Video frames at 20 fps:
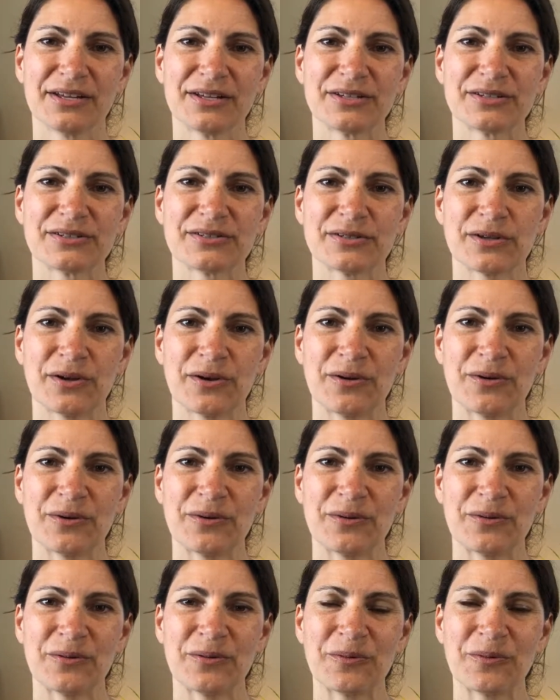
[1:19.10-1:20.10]

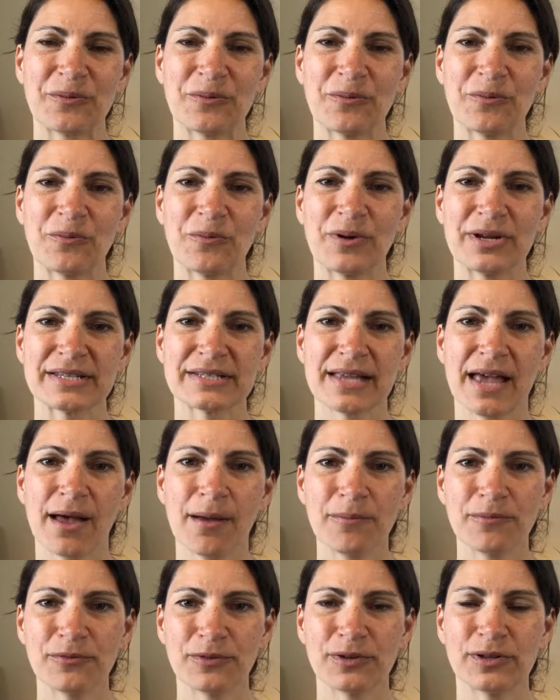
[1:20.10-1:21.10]
So what's
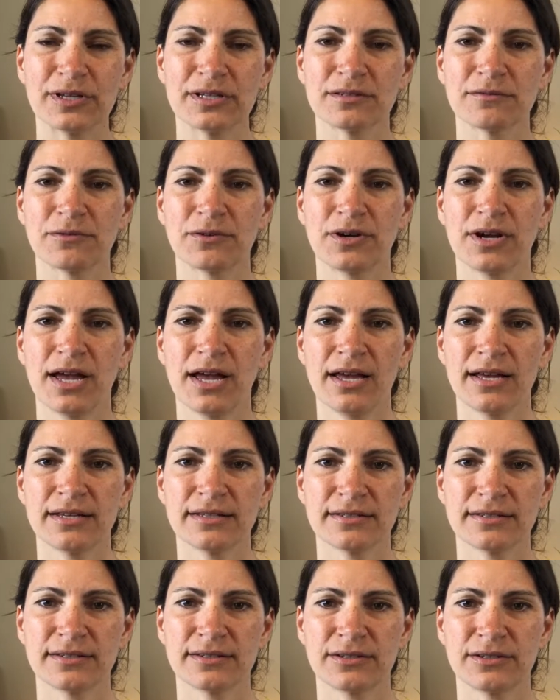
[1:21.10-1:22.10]
helpful is for
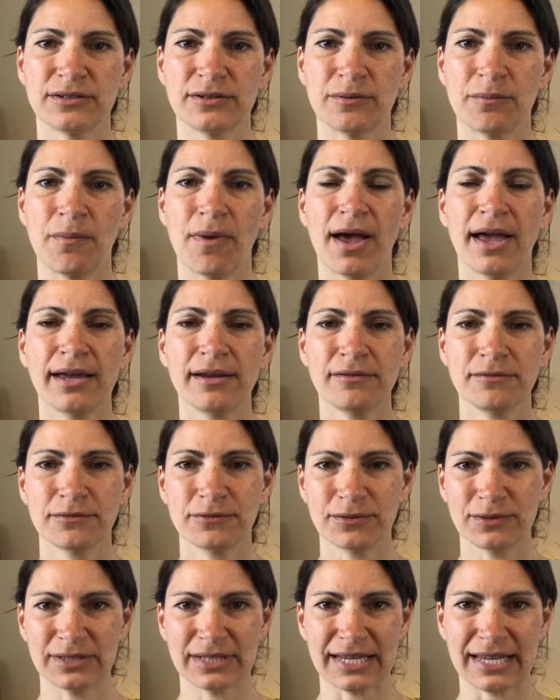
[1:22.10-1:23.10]
us to
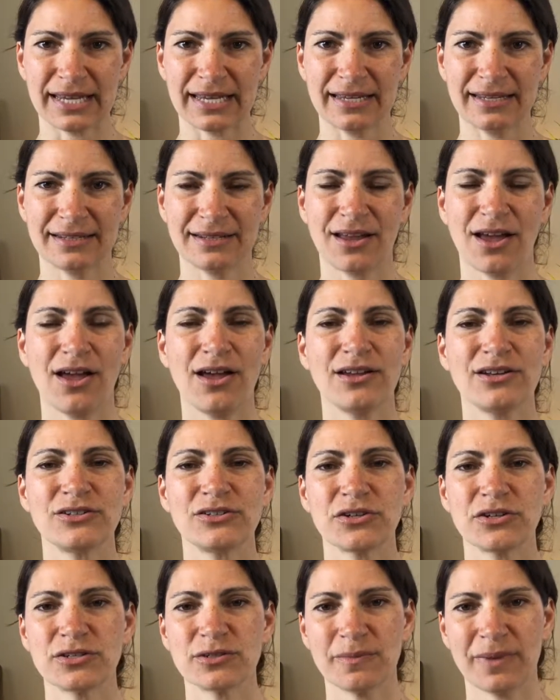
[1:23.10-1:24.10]
mindfully,
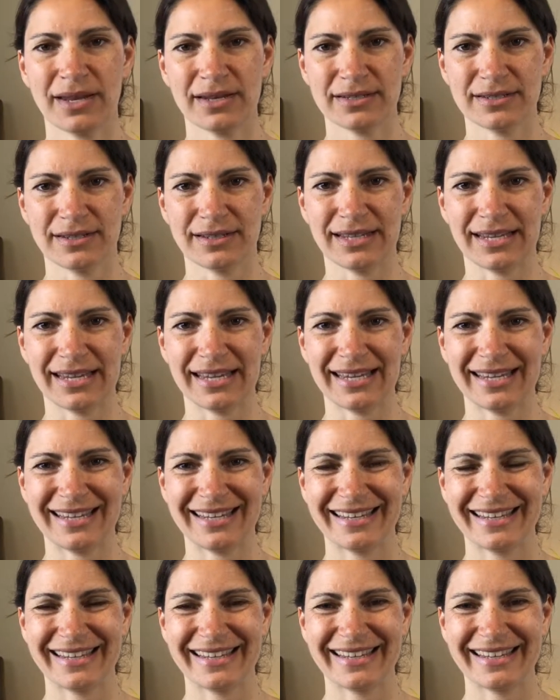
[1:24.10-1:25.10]
non-judgmentally,
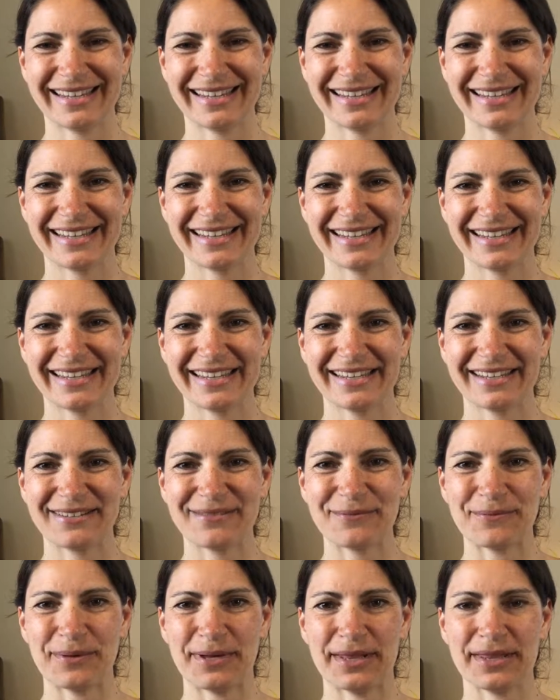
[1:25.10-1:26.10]

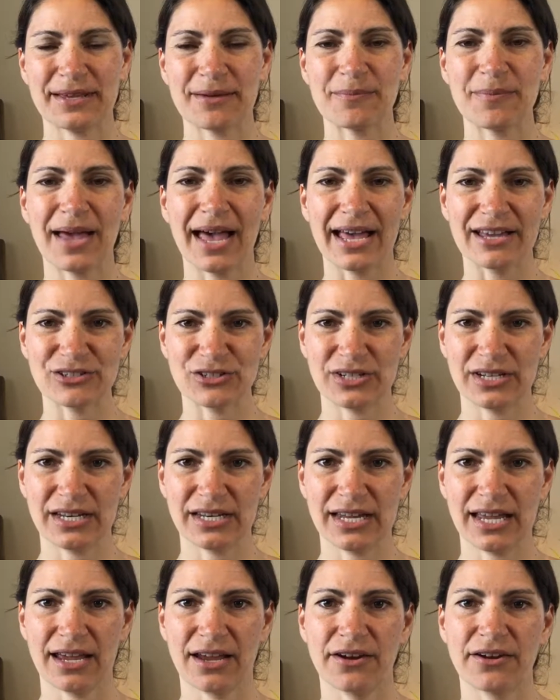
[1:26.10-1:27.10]
with compassion and
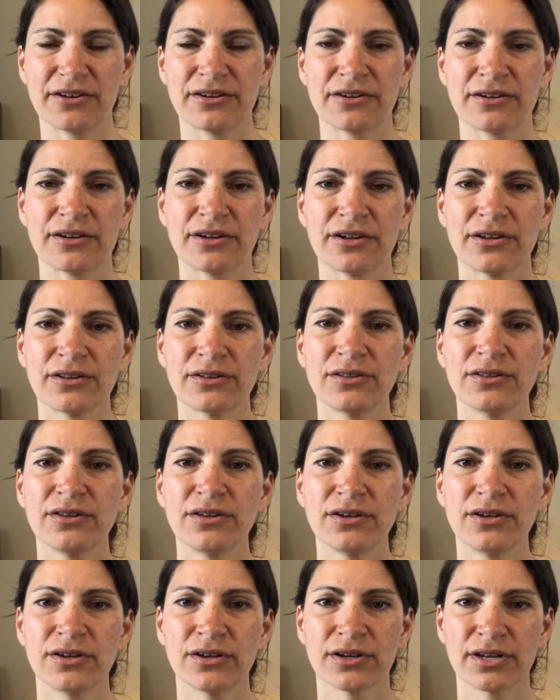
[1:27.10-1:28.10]
care,
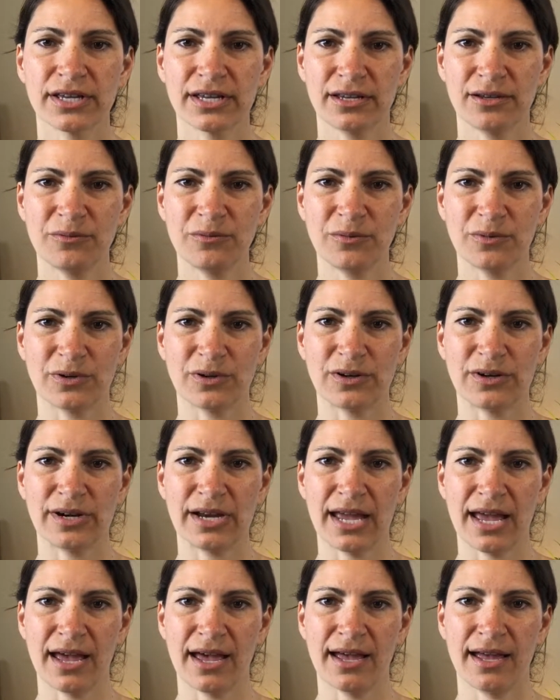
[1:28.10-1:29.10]
look inward
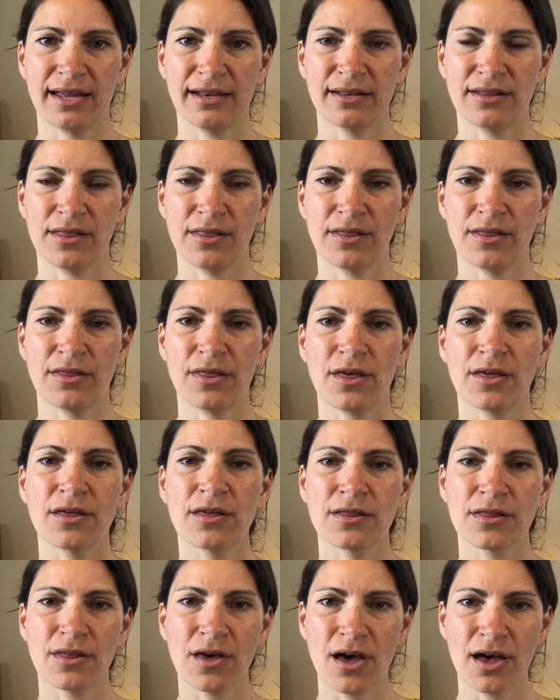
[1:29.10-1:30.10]
at the
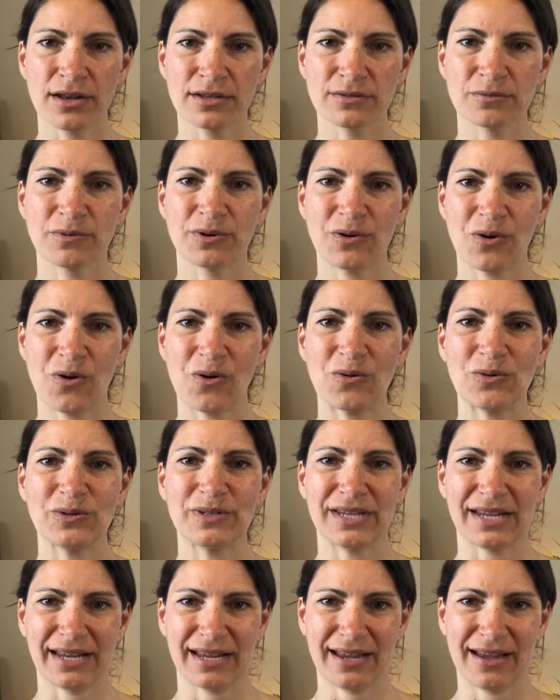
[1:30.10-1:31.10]
thoughts we're
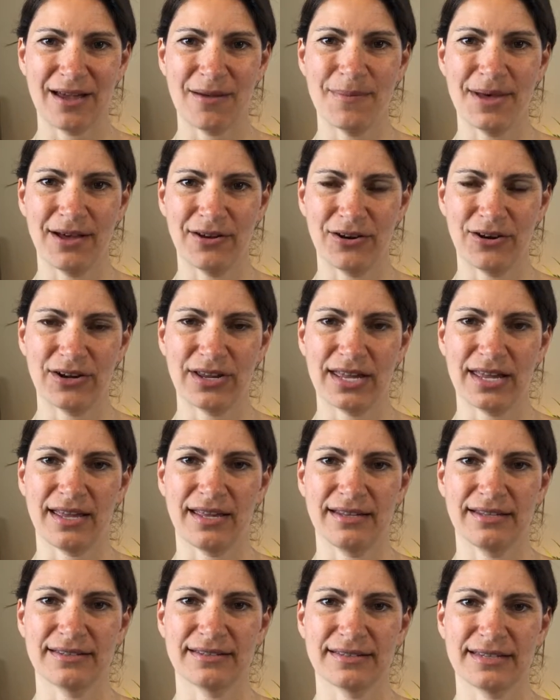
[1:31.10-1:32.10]
holding about our
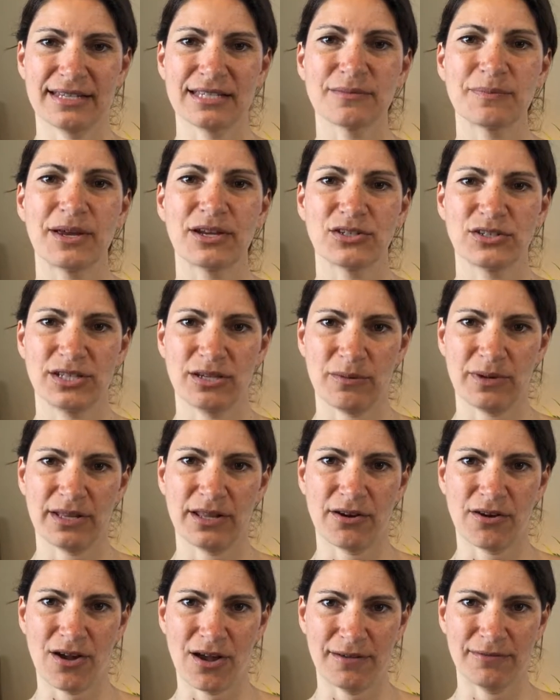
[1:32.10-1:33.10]
kids, especially when
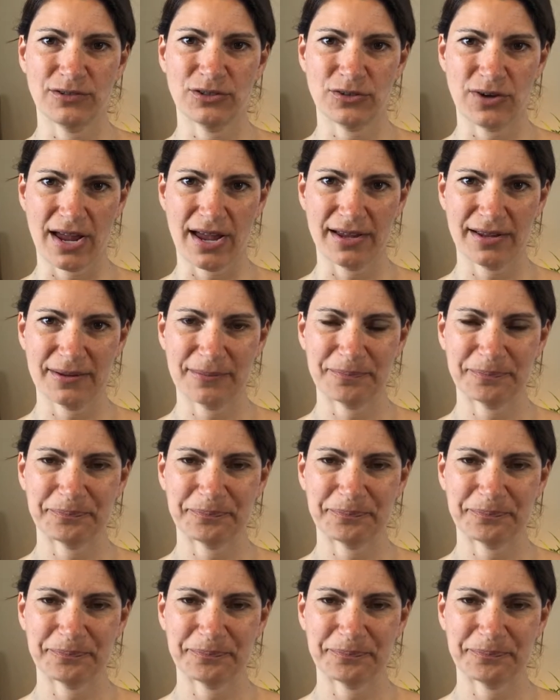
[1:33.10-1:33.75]
they're off track.